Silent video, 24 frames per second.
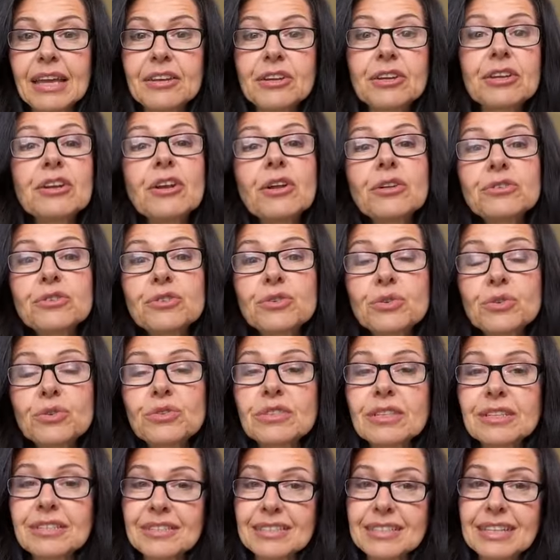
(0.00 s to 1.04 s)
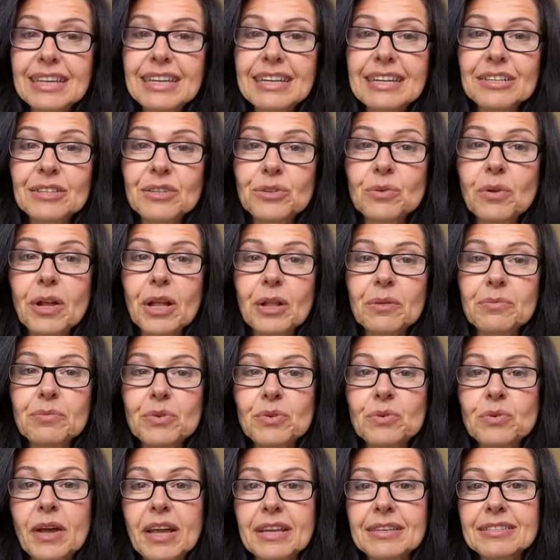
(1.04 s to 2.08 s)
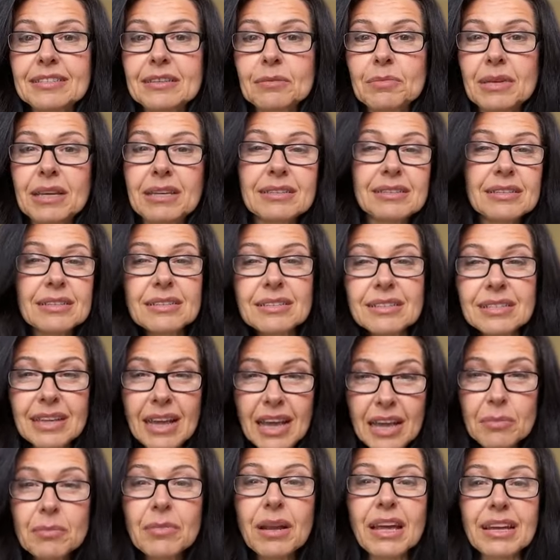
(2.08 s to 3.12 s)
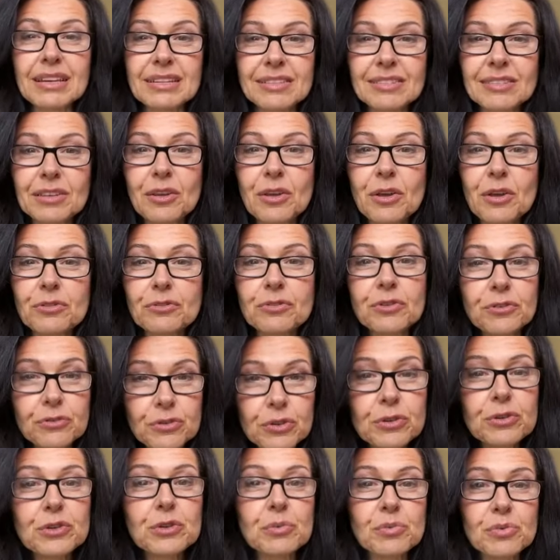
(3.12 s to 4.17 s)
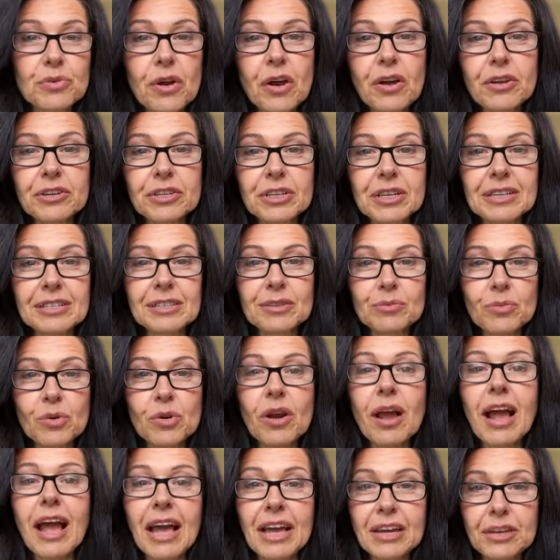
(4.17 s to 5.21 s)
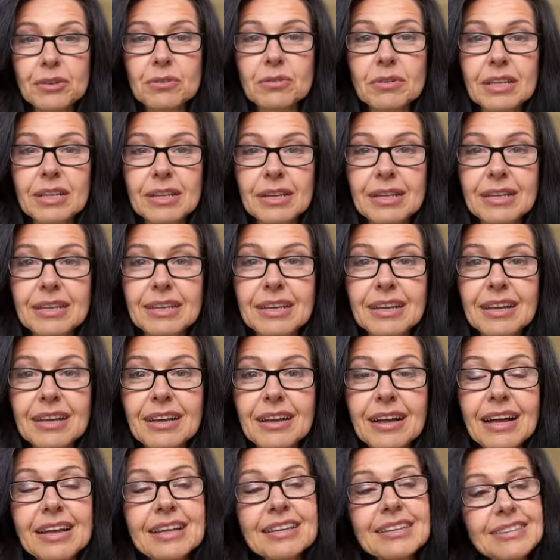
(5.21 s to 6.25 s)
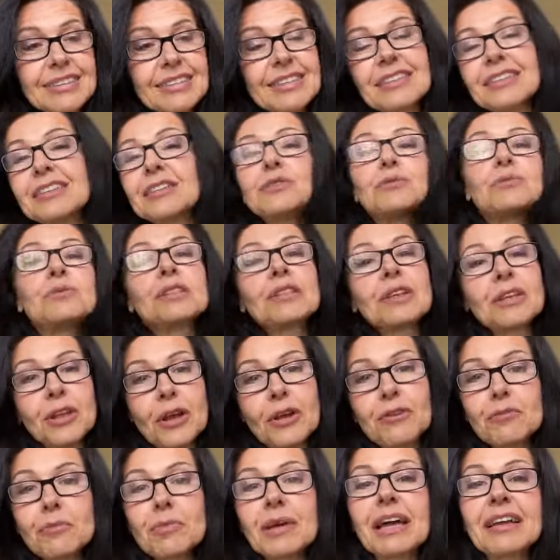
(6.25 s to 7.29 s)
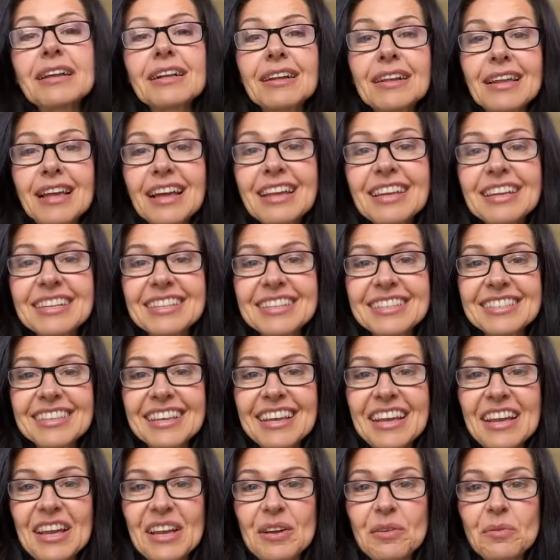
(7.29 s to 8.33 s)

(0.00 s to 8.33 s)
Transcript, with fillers: And you can also use this data to help you estimate timelines for future projects more accurately I see this with a lot of my clients